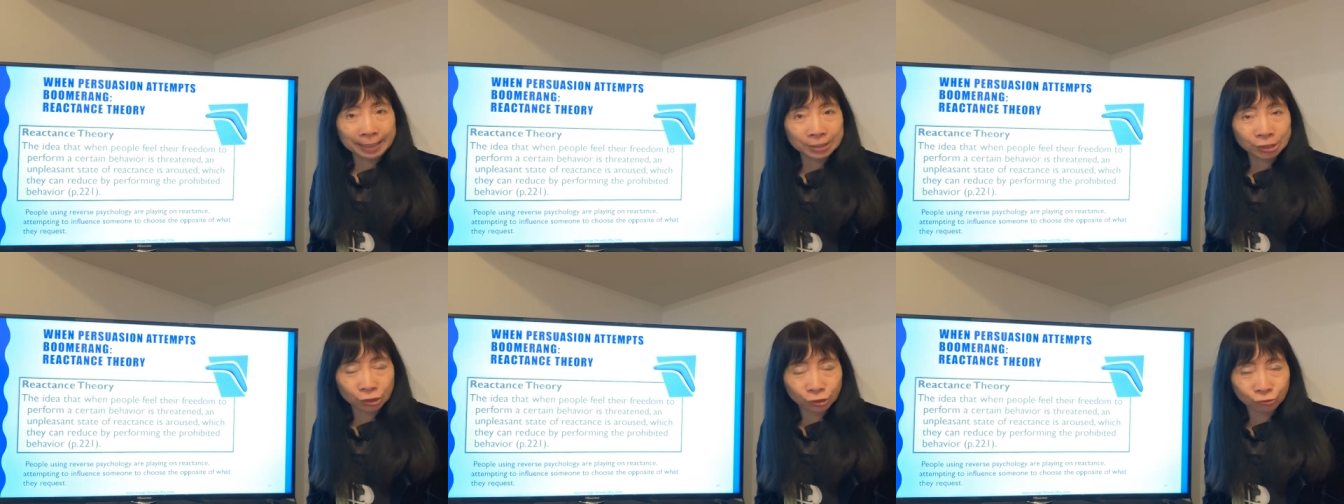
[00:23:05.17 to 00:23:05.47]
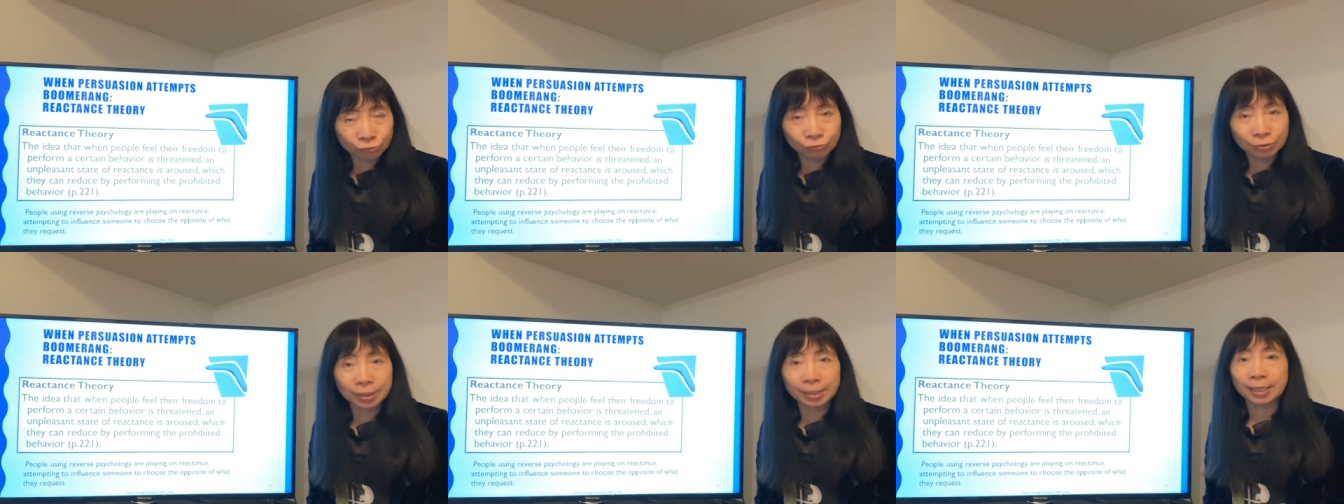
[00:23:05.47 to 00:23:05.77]

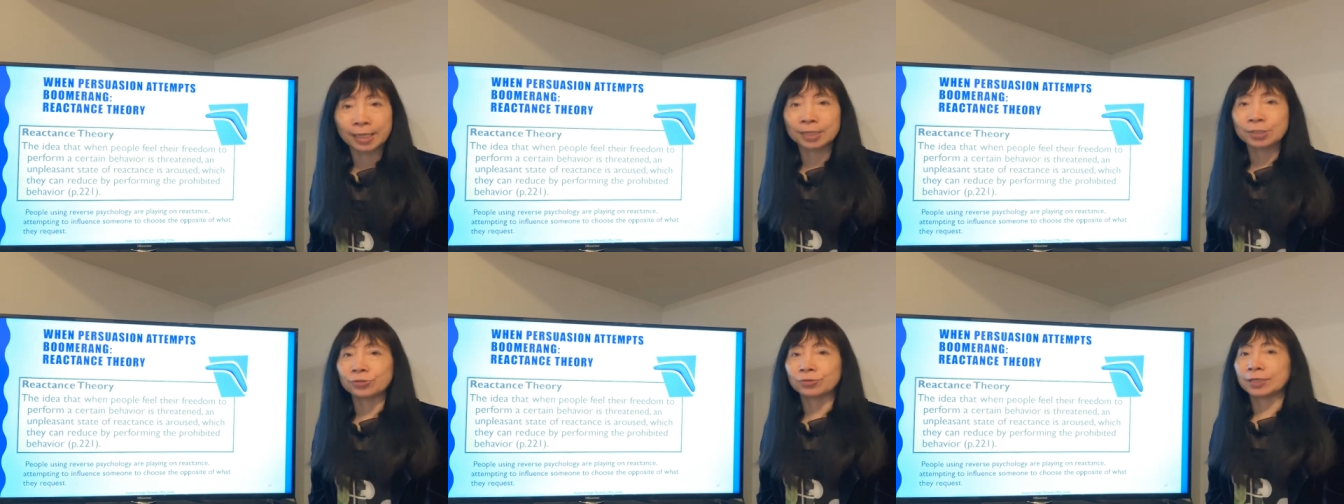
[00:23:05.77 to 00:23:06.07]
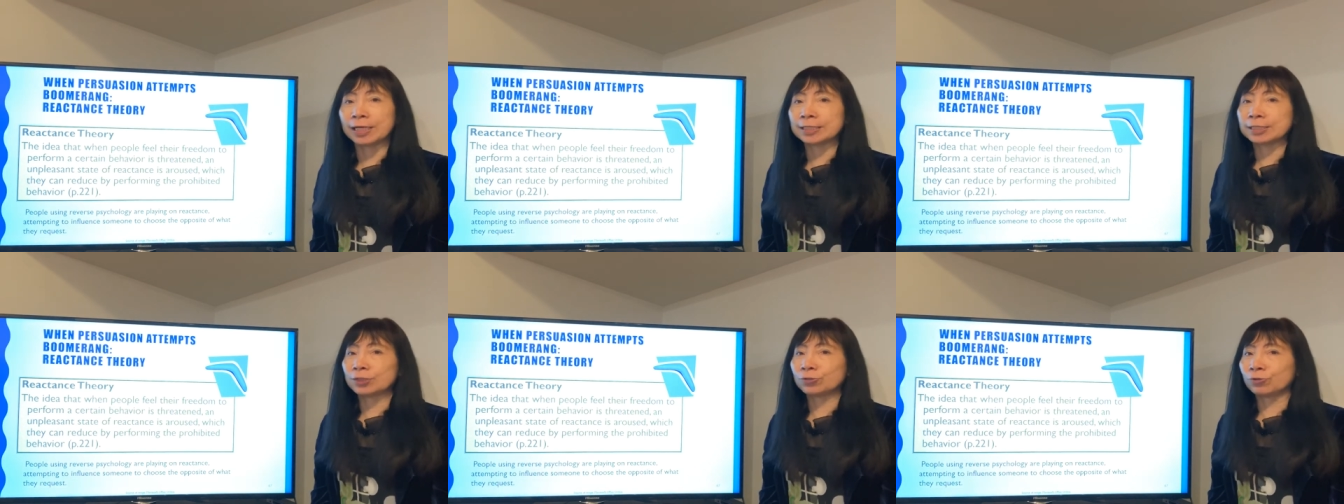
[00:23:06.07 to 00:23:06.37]
student, actually
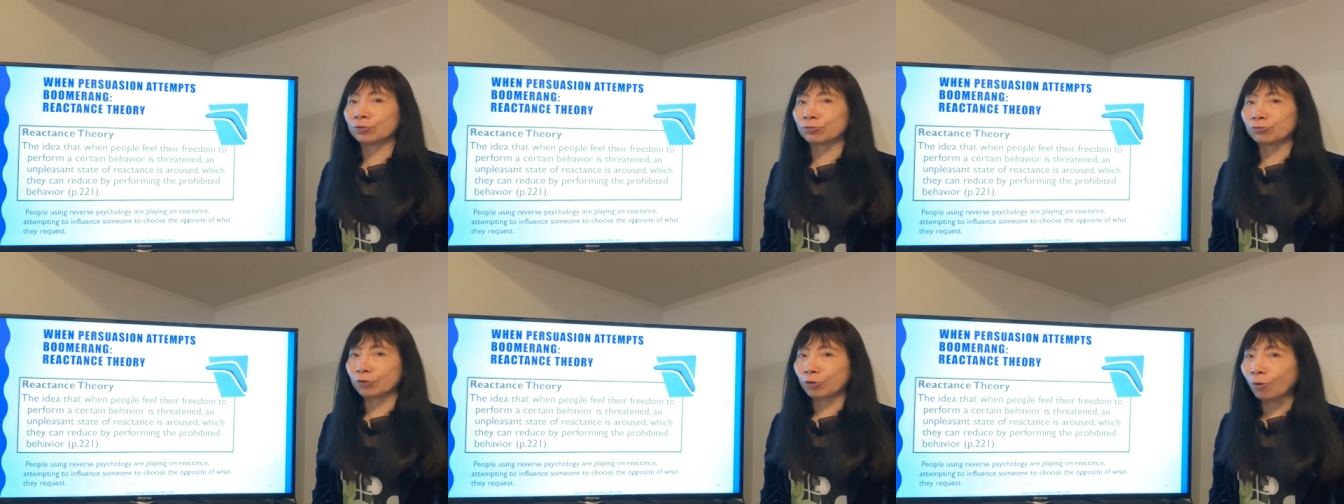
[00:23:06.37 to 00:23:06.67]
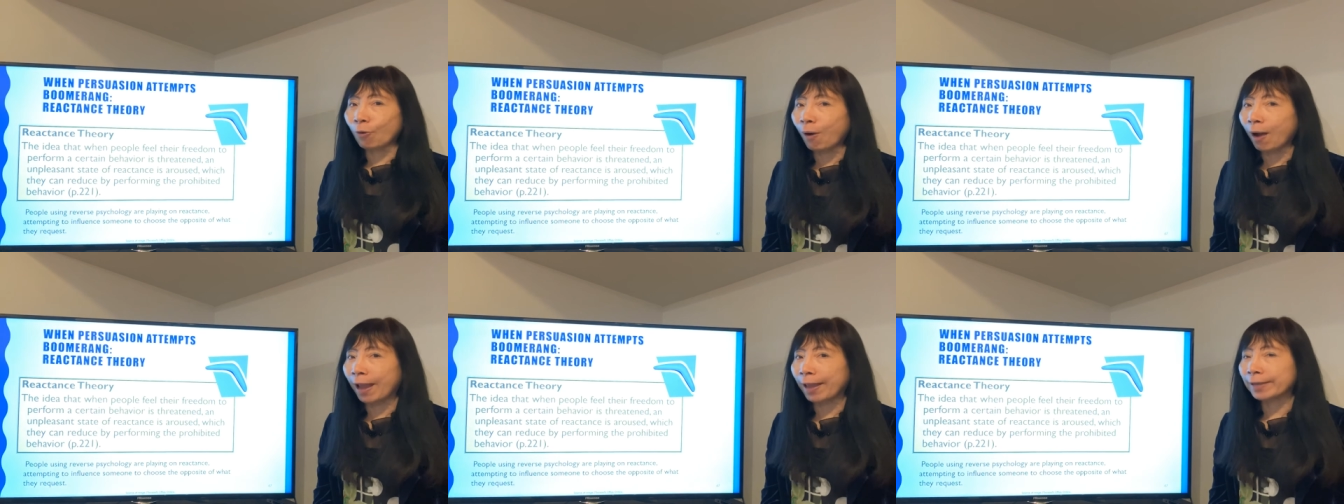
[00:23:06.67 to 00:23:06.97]
that's your
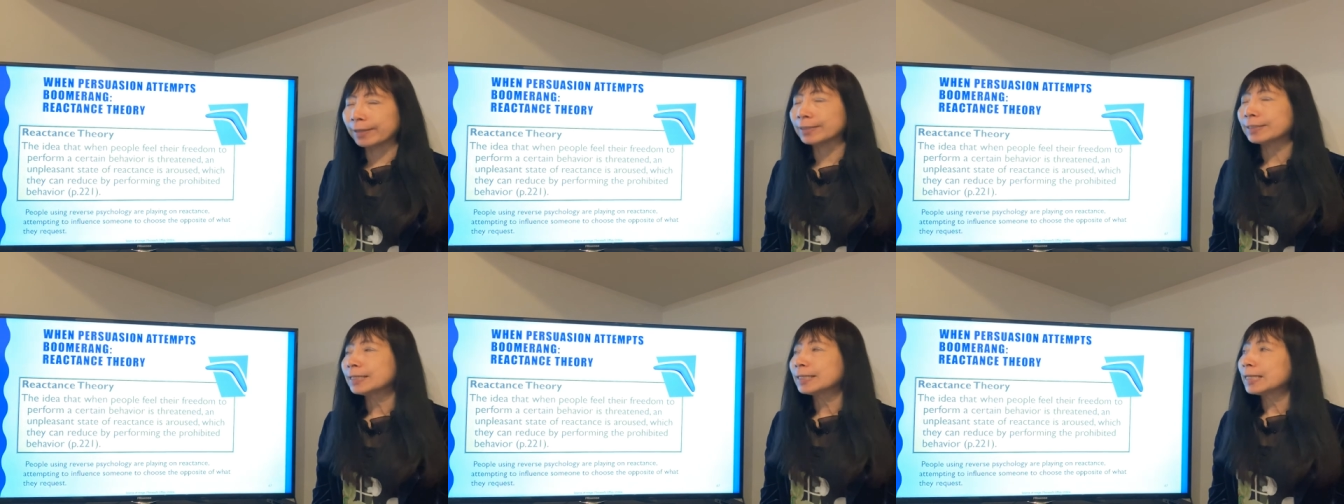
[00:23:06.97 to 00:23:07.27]
require.